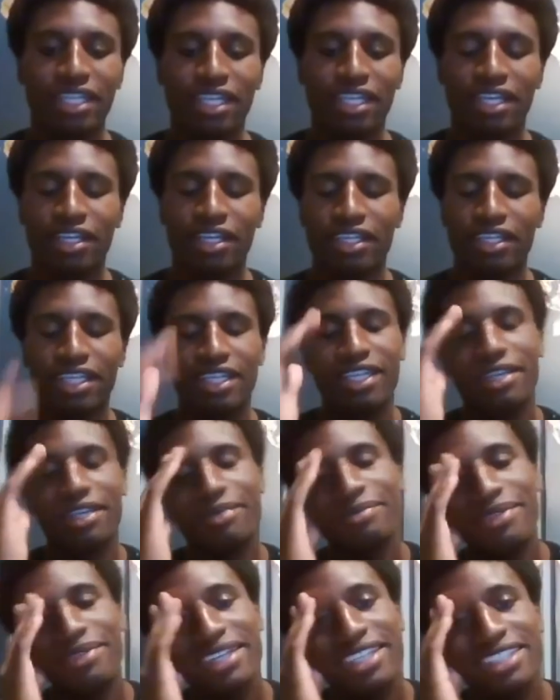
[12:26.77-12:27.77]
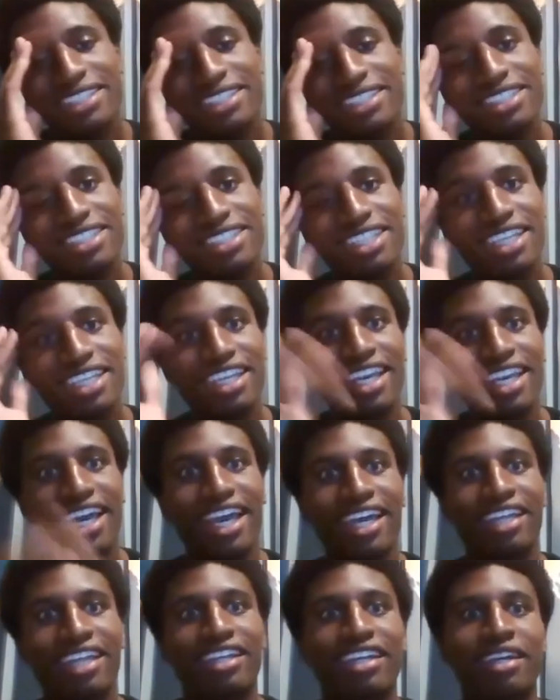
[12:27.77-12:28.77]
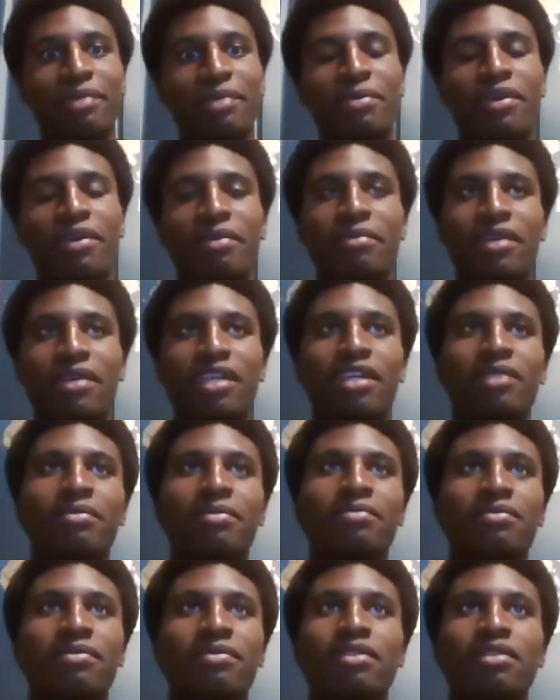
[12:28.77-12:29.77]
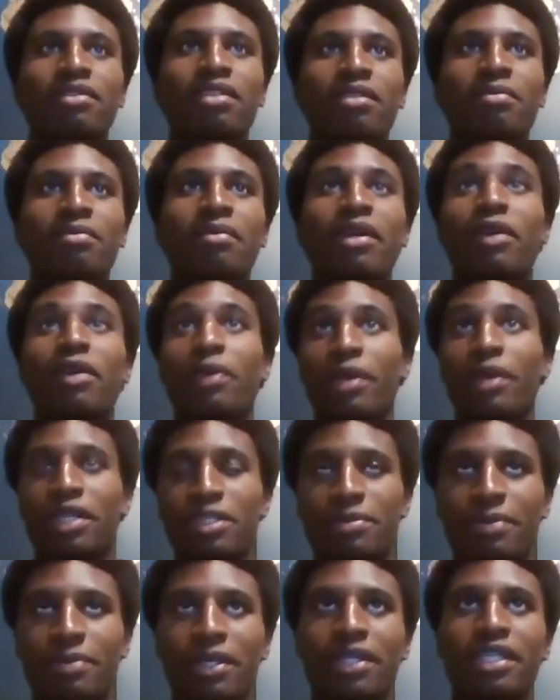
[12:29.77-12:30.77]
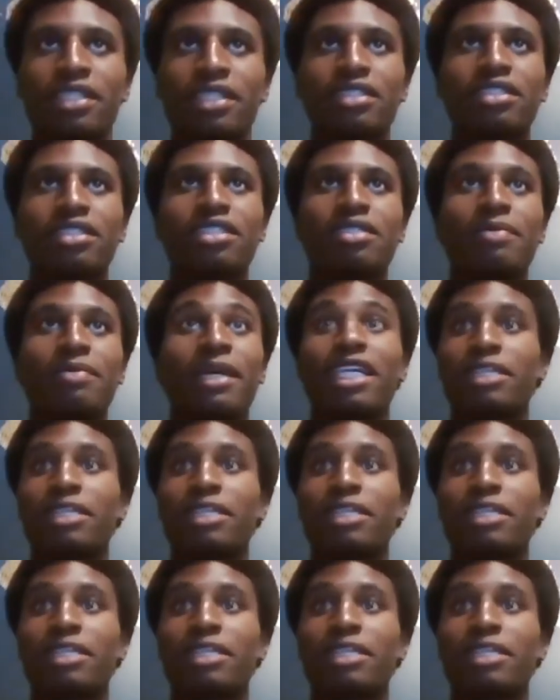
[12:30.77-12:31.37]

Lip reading: he, him, his, and I brought my my queer experience, I